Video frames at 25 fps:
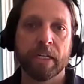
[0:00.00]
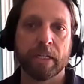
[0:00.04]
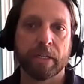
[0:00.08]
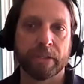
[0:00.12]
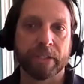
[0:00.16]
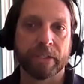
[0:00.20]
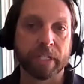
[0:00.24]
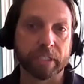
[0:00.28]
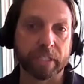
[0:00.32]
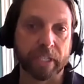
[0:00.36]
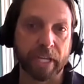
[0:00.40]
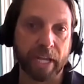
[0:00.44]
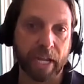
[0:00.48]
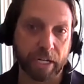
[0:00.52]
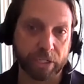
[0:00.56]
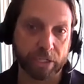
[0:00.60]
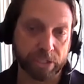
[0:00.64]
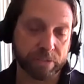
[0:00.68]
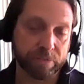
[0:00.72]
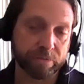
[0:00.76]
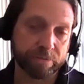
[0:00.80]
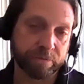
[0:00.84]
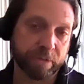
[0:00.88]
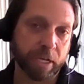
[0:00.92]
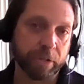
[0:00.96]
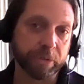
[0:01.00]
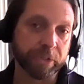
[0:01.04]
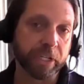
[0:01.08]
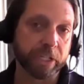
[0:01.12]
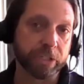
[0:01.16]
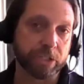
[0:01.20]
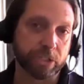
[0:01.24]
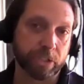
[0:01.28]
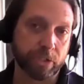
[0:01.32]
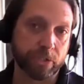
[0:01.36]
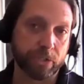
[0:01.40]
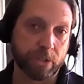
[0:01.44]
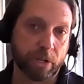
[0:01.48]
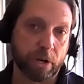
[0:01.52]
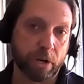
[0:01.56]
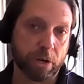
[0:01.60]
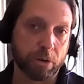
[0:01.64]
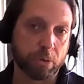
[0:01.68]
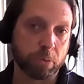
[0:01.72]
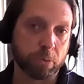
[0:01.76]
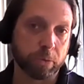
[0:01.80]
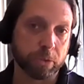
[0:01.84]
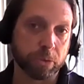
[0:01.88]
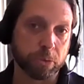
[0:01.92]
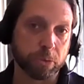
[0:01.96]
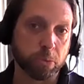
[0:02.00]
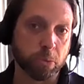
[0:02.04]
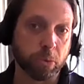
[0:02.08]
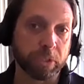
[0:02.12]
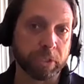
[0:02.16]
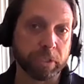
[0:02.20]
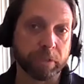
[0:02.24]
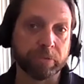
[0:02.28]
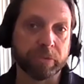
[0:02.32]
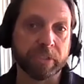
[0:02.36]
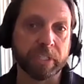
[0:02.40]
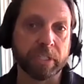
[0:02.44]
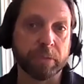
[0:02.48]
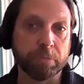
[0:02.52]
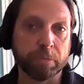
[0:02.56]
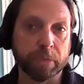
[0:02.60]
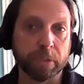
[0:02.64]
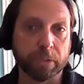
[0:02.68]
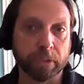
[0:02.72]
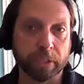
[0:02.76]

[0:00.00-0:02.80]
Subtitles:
that they actually found HSR was one of the